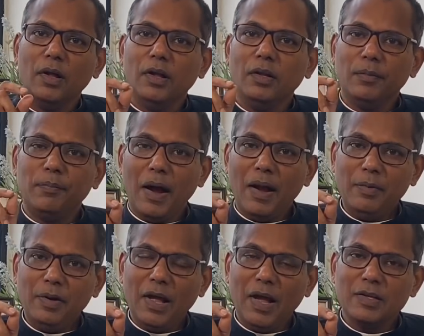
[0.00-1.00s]
The
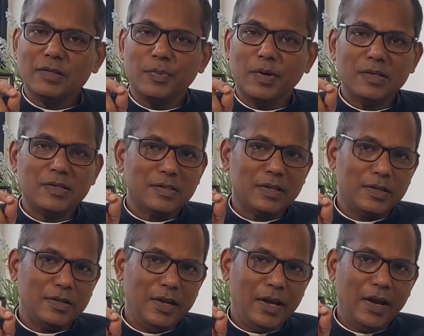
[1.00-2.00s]
Bible has verse
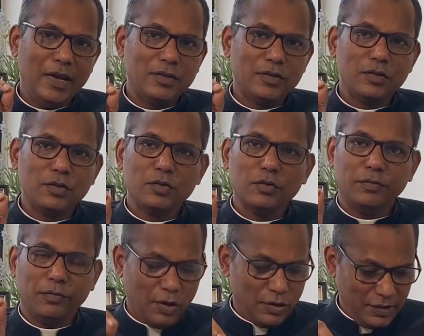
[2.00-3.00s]
38 to
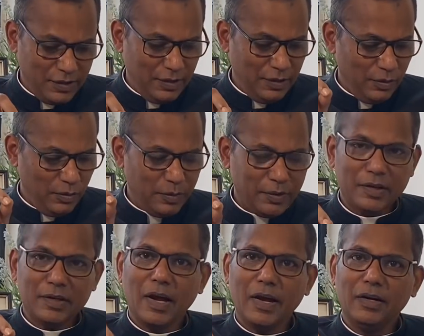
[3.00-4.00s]
40 with
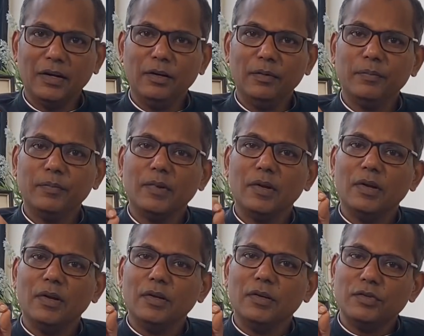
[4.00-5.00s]
the title,
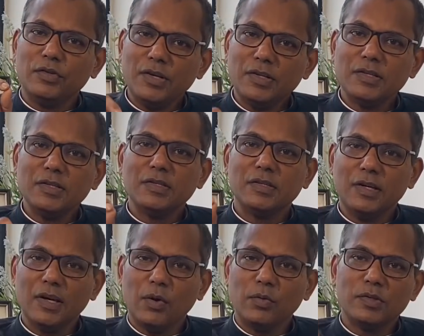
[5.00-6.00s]
Jesus
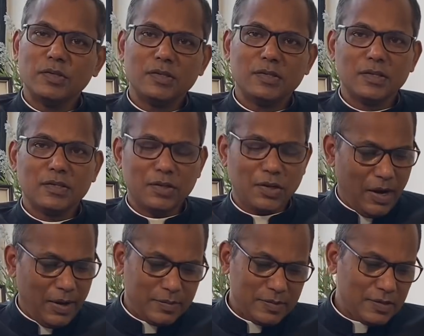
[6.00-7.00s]
denounces the
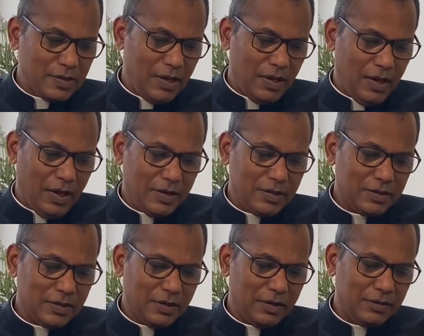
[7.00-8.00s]
scribes,
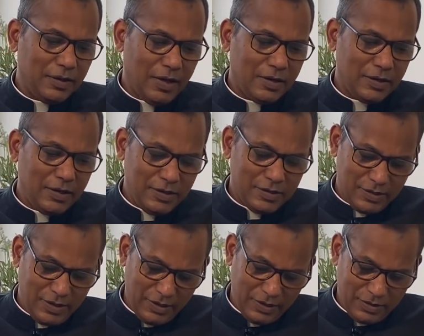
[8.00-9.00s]
and that is
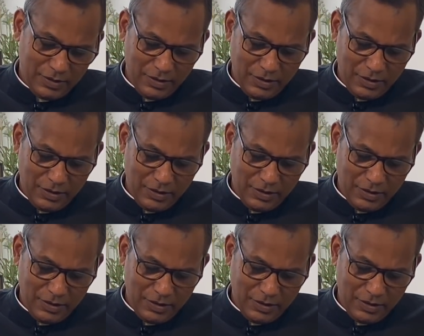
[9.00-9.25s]
in